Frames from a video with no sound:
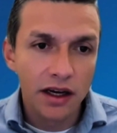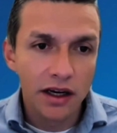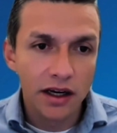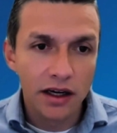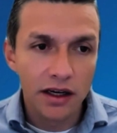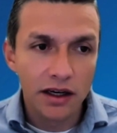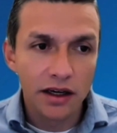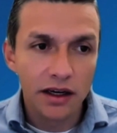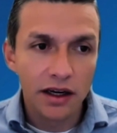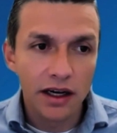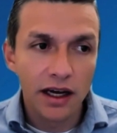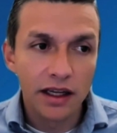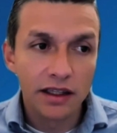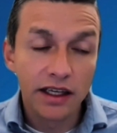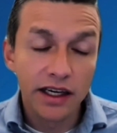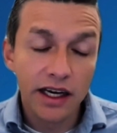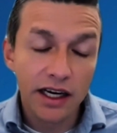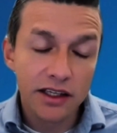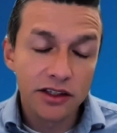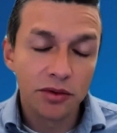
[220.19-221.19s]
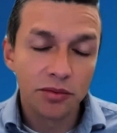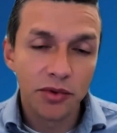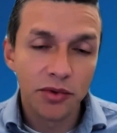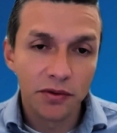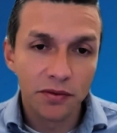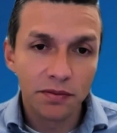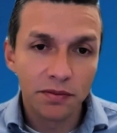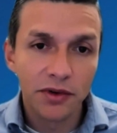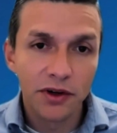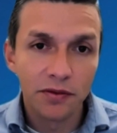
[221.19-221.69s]
And they also
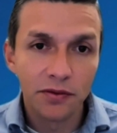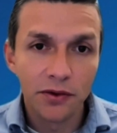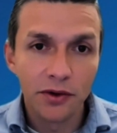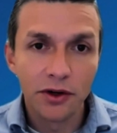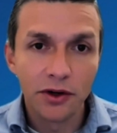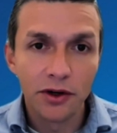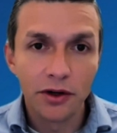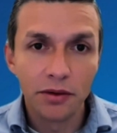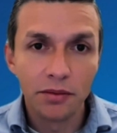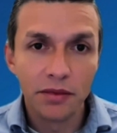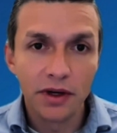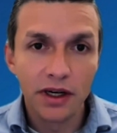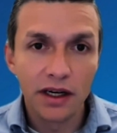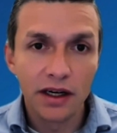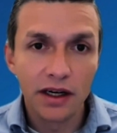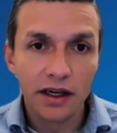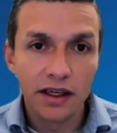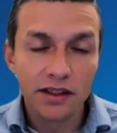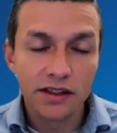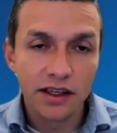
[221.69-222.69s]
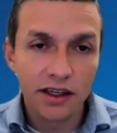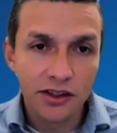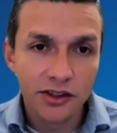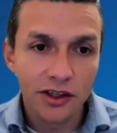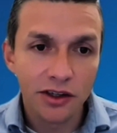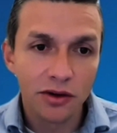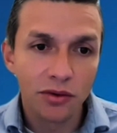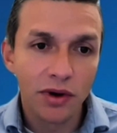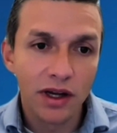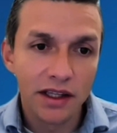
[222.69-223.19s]
perform essential
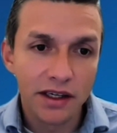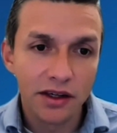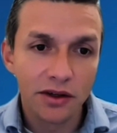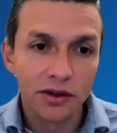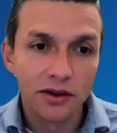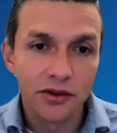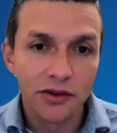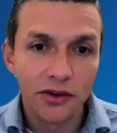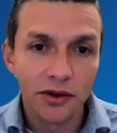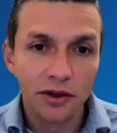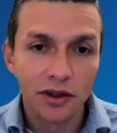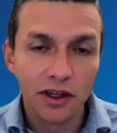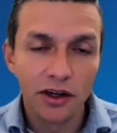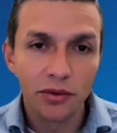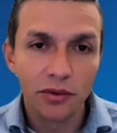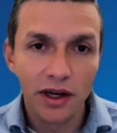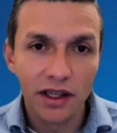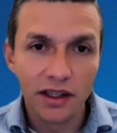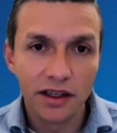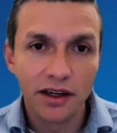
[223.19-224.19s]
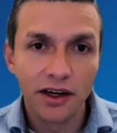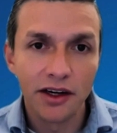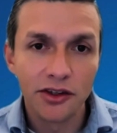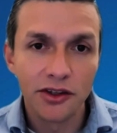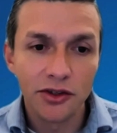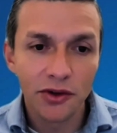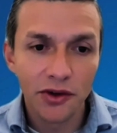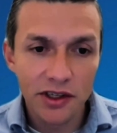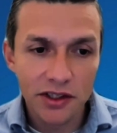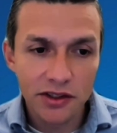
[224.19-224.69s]
quality control and quality
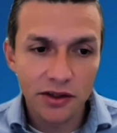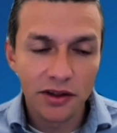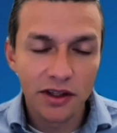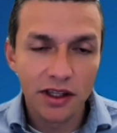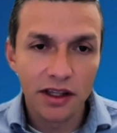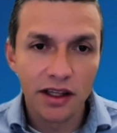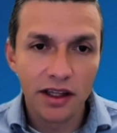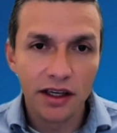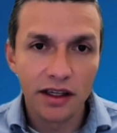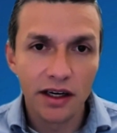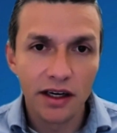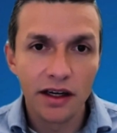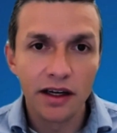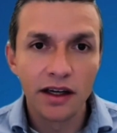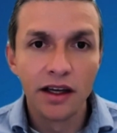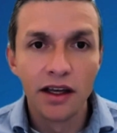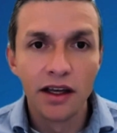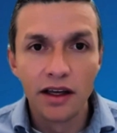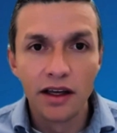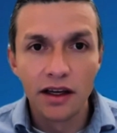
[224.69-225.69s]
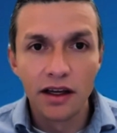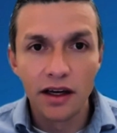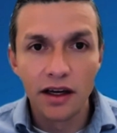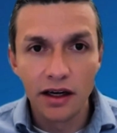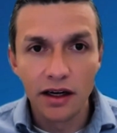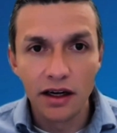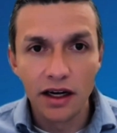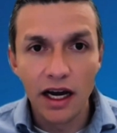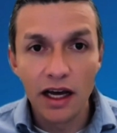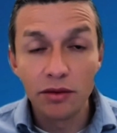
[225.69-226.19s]
assurance on the data,
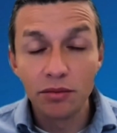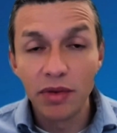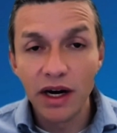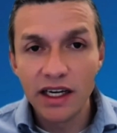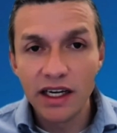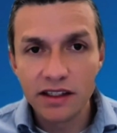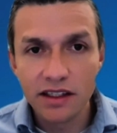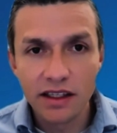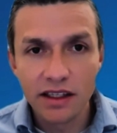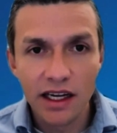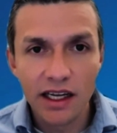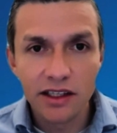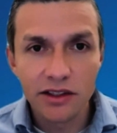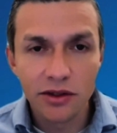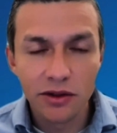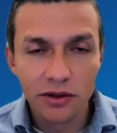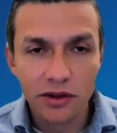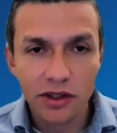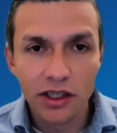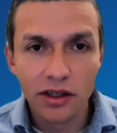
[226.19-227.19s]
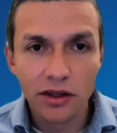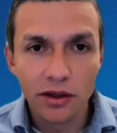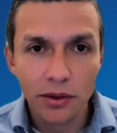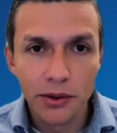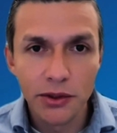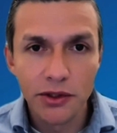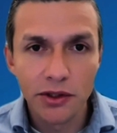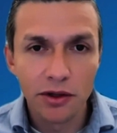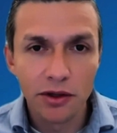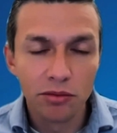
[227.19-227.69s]
advising also on the
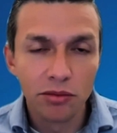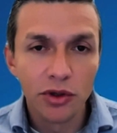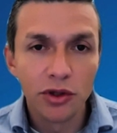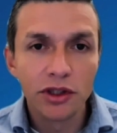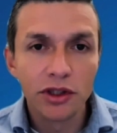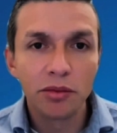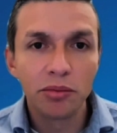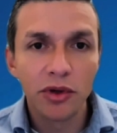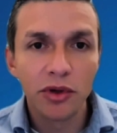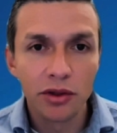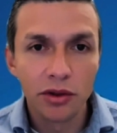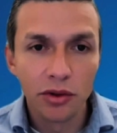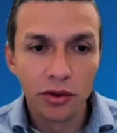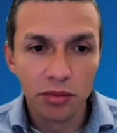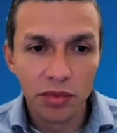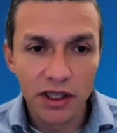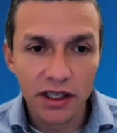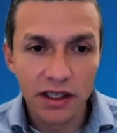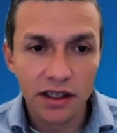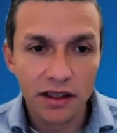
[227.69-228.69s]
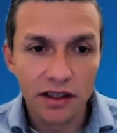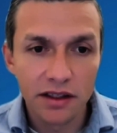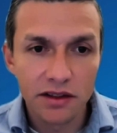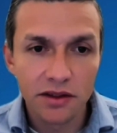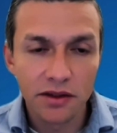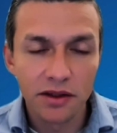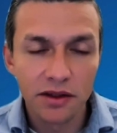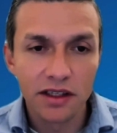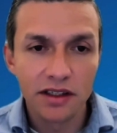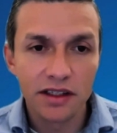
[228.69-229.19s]
inclusion of multiple duplicates.
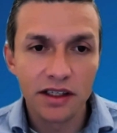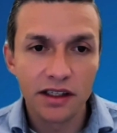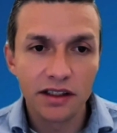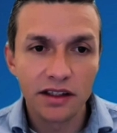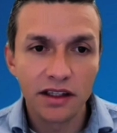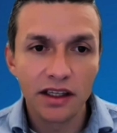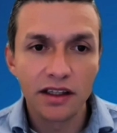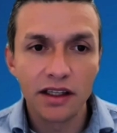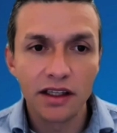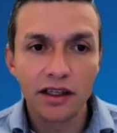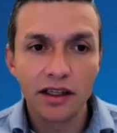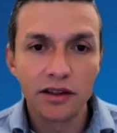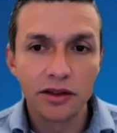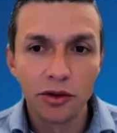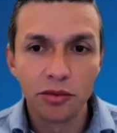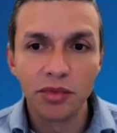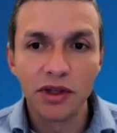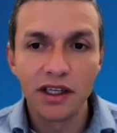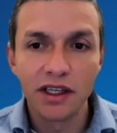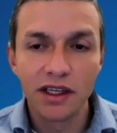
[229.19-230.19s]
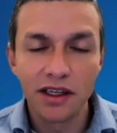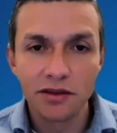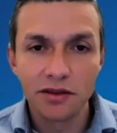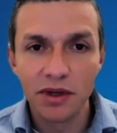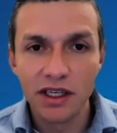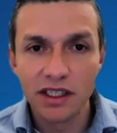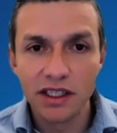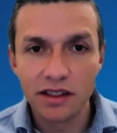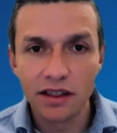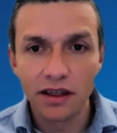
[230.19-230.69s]
So these are technical duplicates,
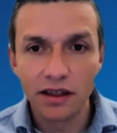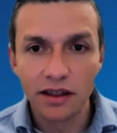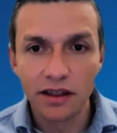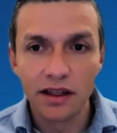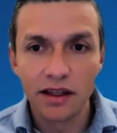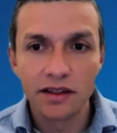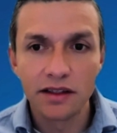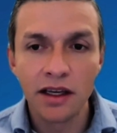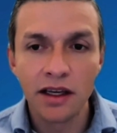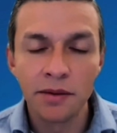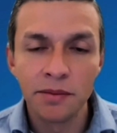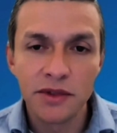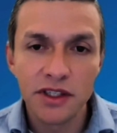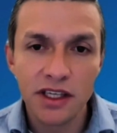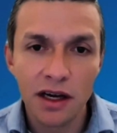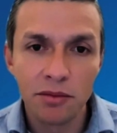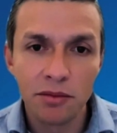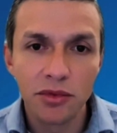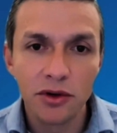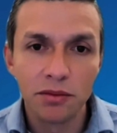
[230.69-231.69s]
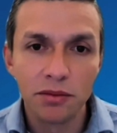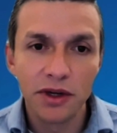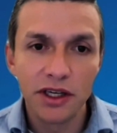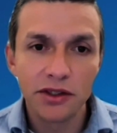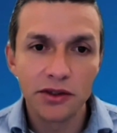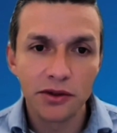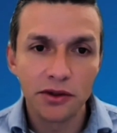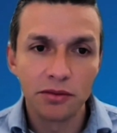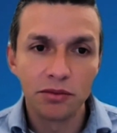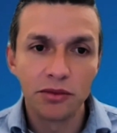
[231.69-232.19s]
basically the same sample
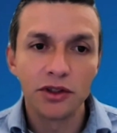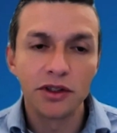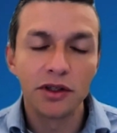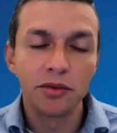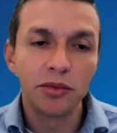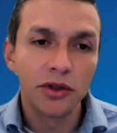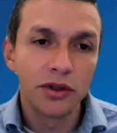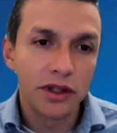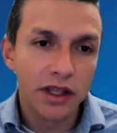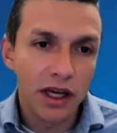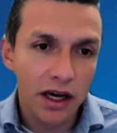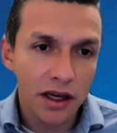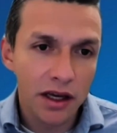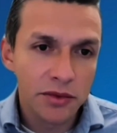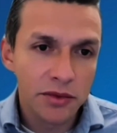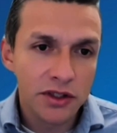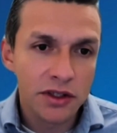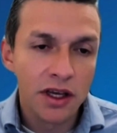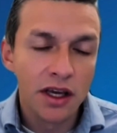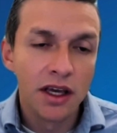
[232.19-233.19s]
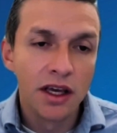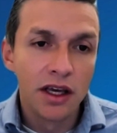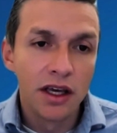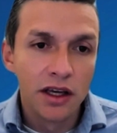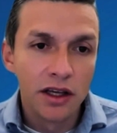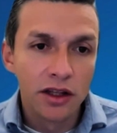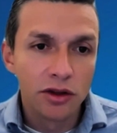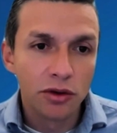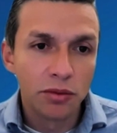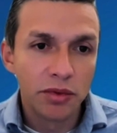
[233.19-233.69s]
measured multiple times,
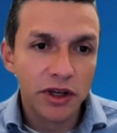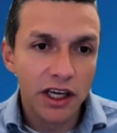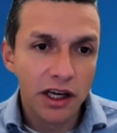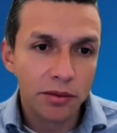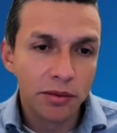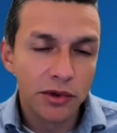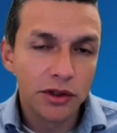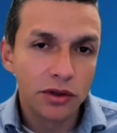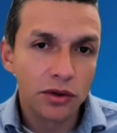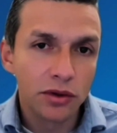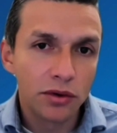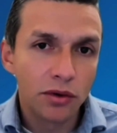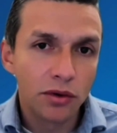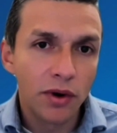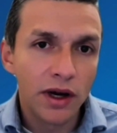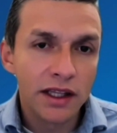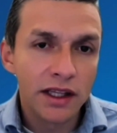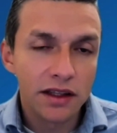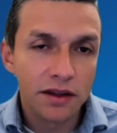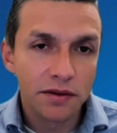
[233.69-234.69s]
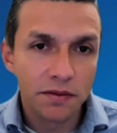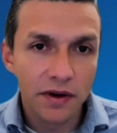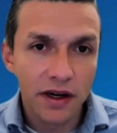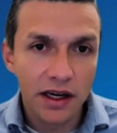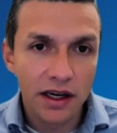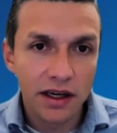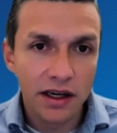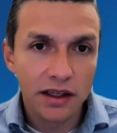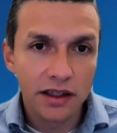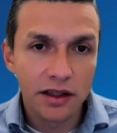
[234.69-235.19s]
to be able to
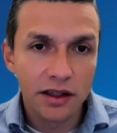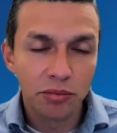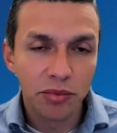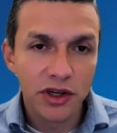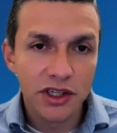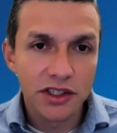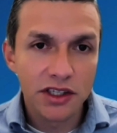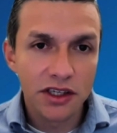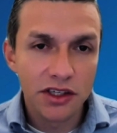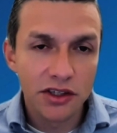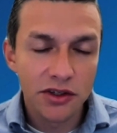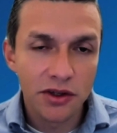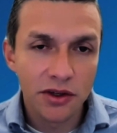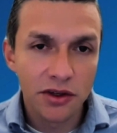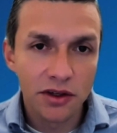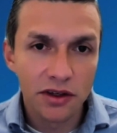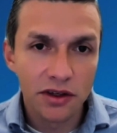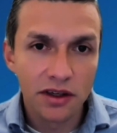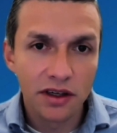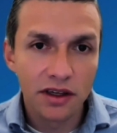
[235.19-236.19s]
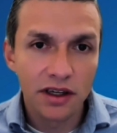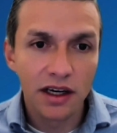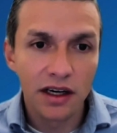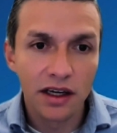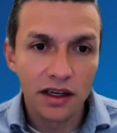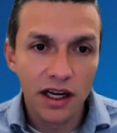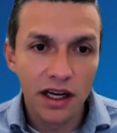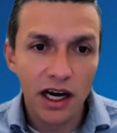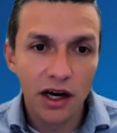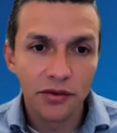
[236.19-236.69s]
quantify the precision
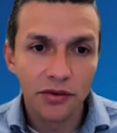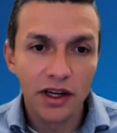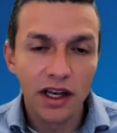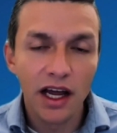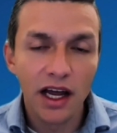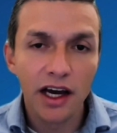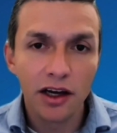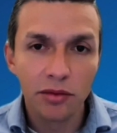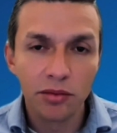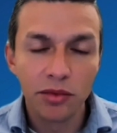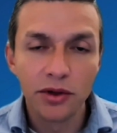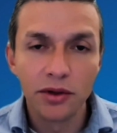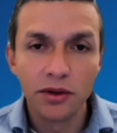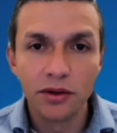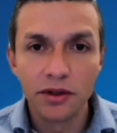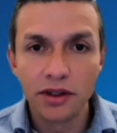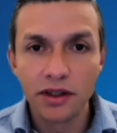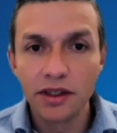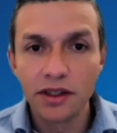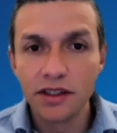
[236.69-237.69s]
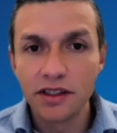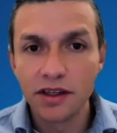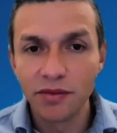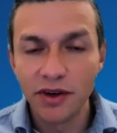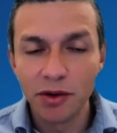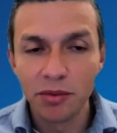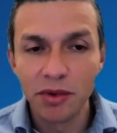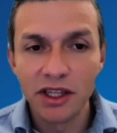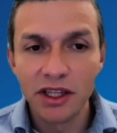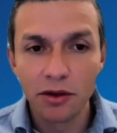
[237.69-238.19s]
and how reliable these
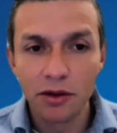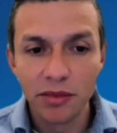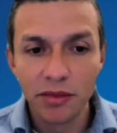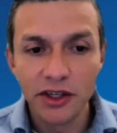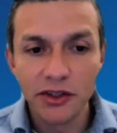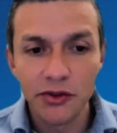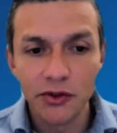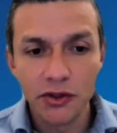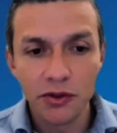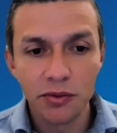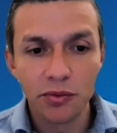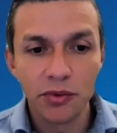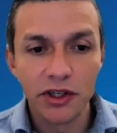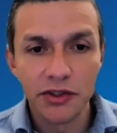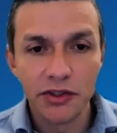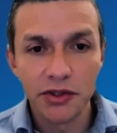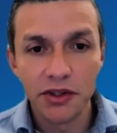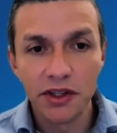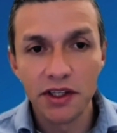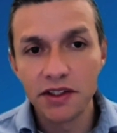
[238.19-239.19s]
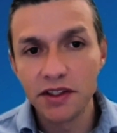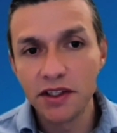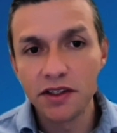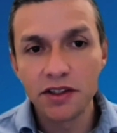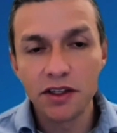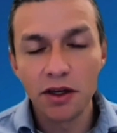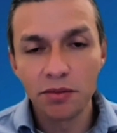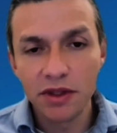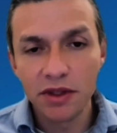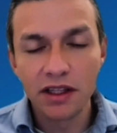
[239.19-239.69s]
environmental measures were. So this is
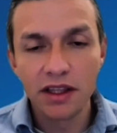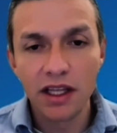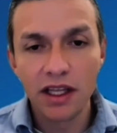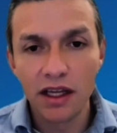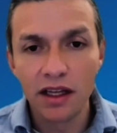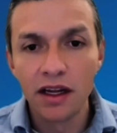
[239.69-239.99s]
something that,